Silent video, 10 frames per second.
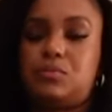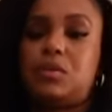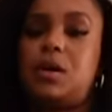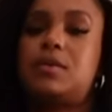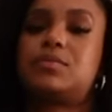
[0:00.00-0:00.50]

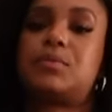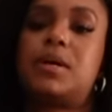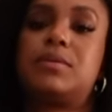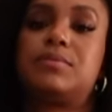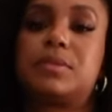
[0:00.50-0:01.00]
Real
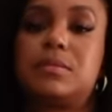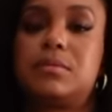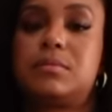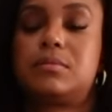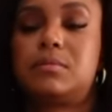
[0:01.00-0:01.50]
Housewives.
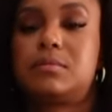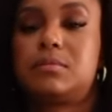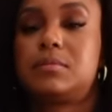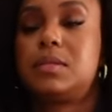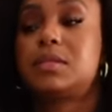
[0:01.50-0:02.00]

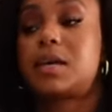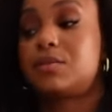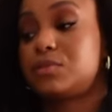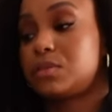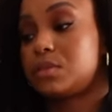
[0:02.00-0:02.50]
This
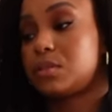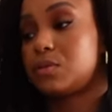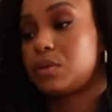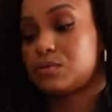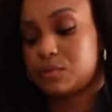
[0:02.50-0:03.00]
couch is so
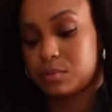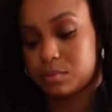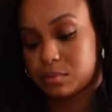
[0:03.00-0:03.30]
comfortable.